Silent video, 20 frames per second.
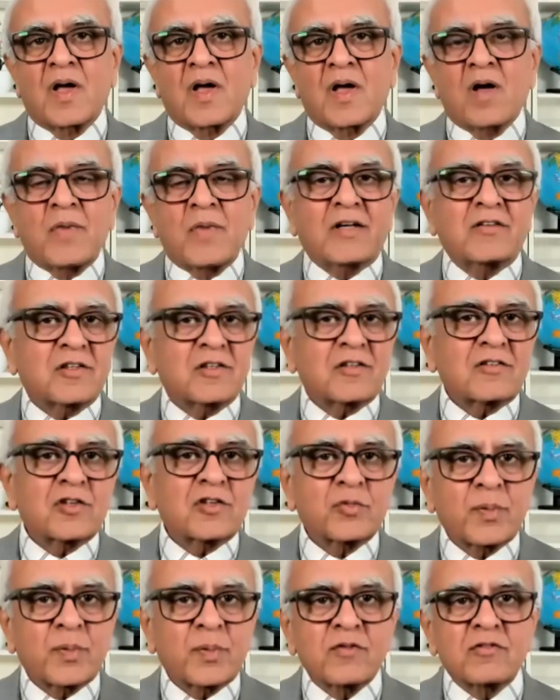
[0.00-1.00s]
My
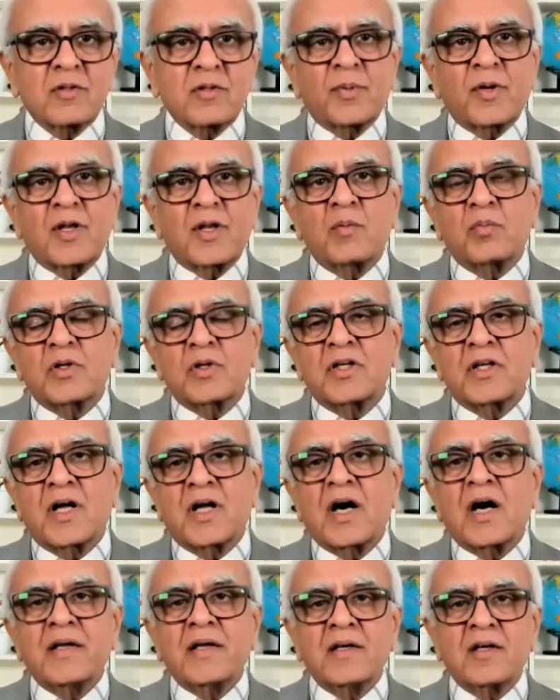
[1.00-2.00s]
success principle number
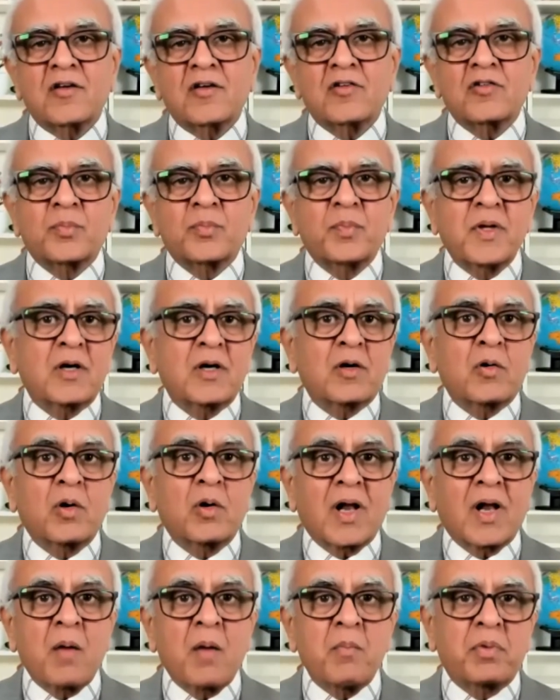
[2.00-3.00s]
9 is be
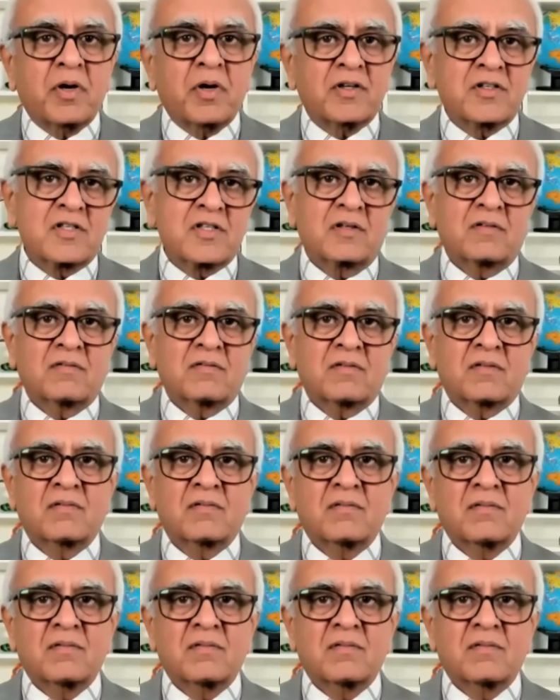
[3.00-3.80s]
collaborative.